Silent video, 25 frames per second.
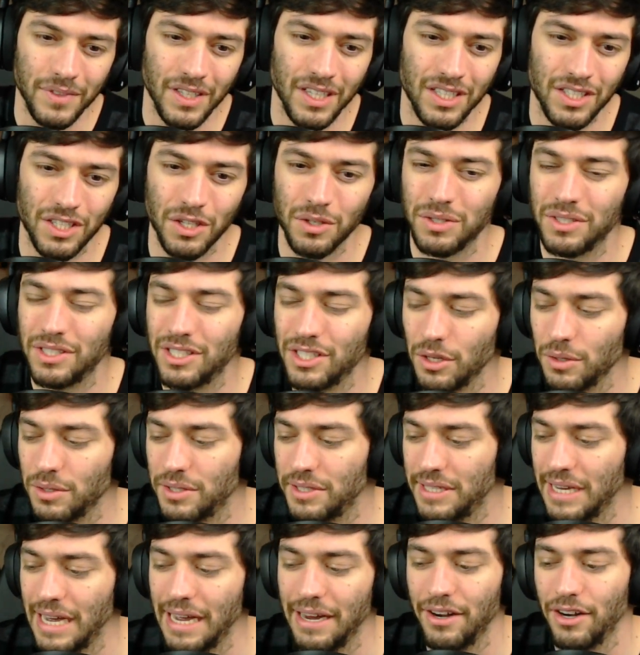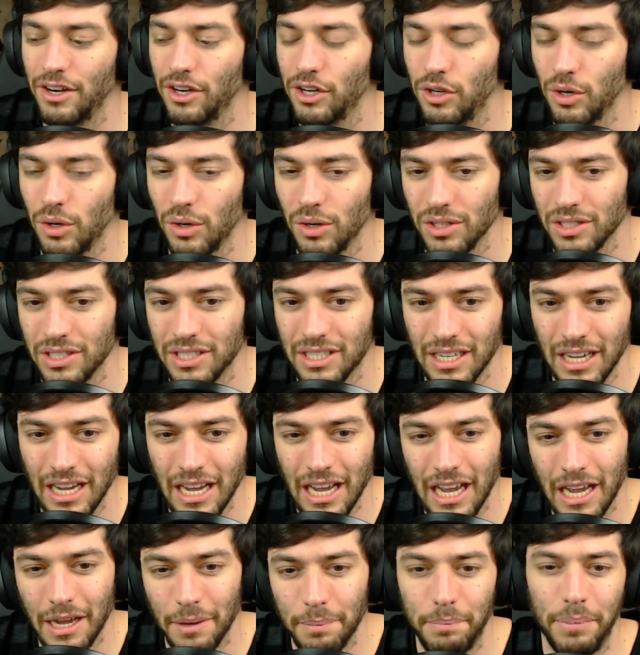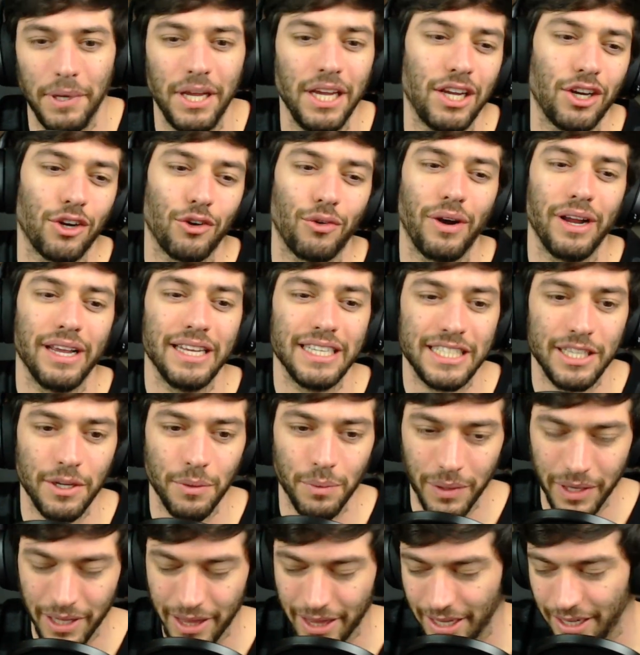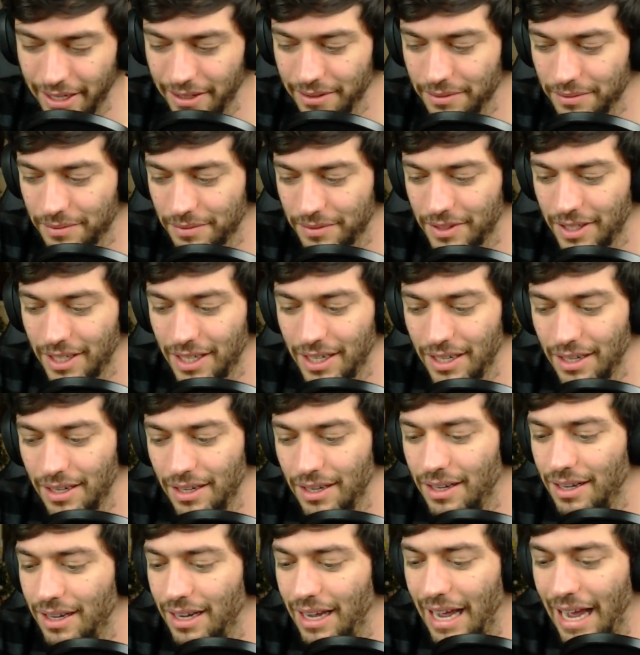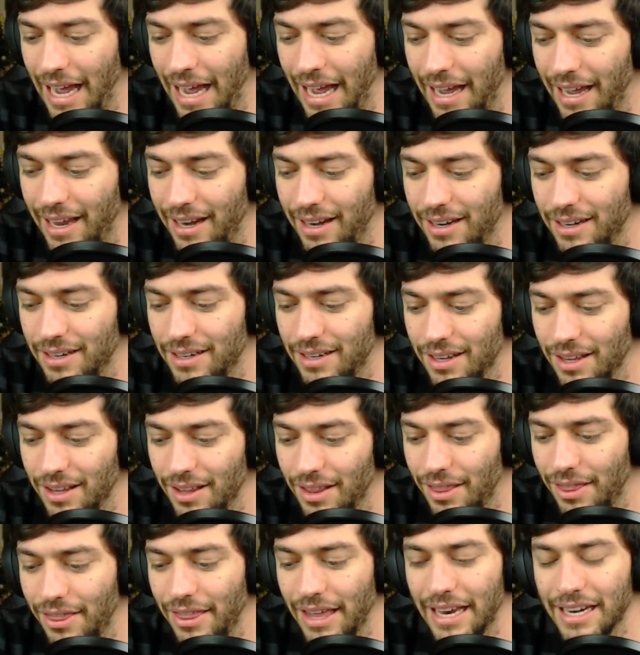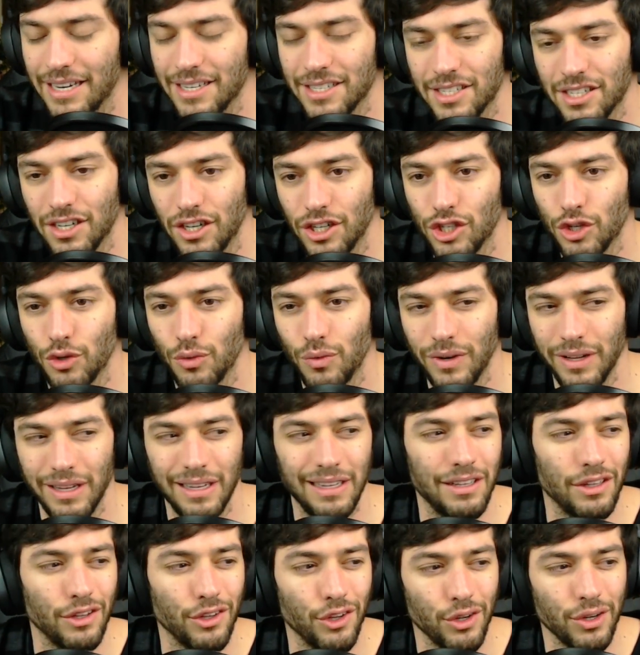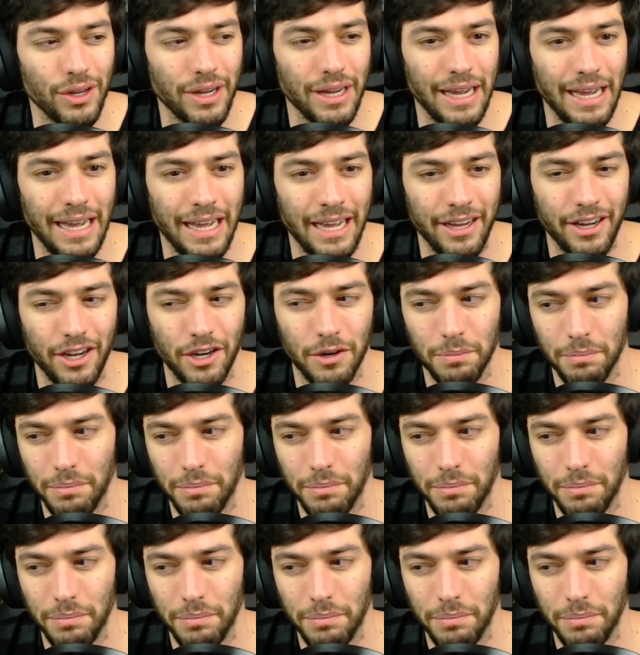So set your goals, be crazy with it, and then start to really look at your